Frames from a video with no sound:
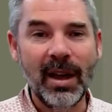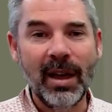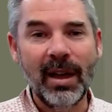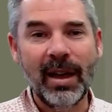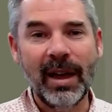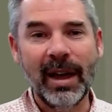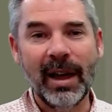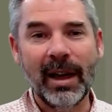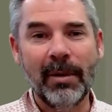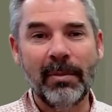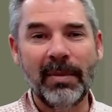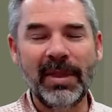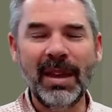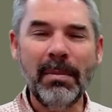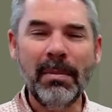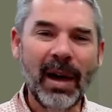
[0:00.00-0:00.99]

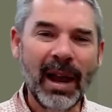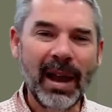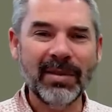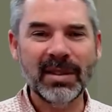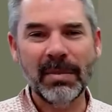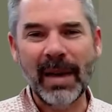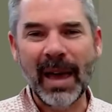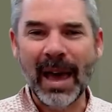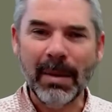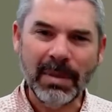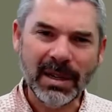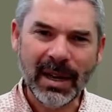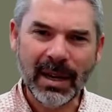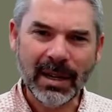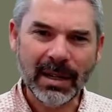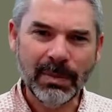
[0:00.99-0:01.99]
They might have some
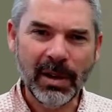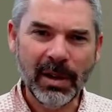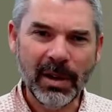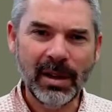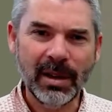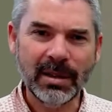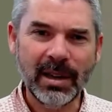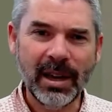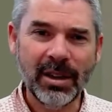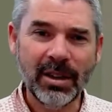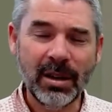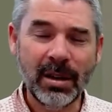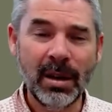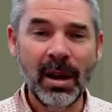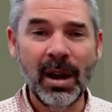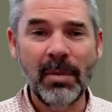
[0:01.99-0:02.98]
habitat
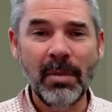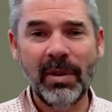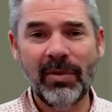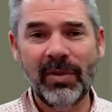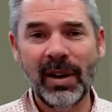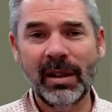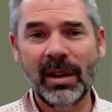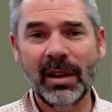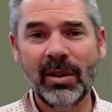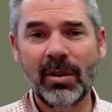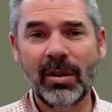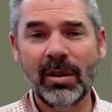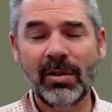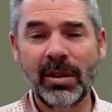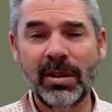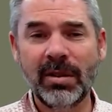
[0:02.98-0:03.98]
specialization, but frankly,
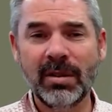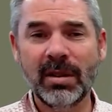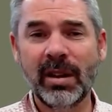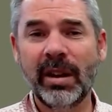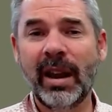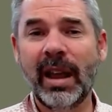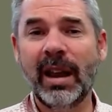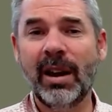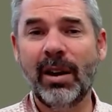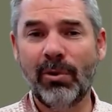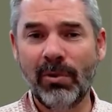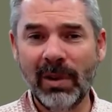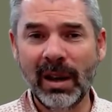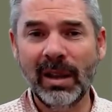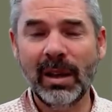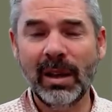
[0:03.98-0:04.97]
cockroaches can eat a
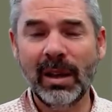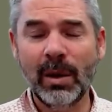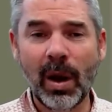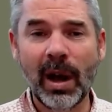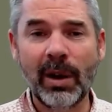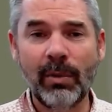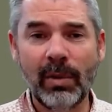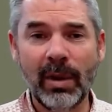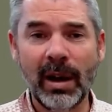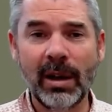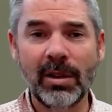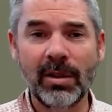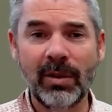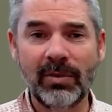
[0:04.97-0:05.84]
really wide range of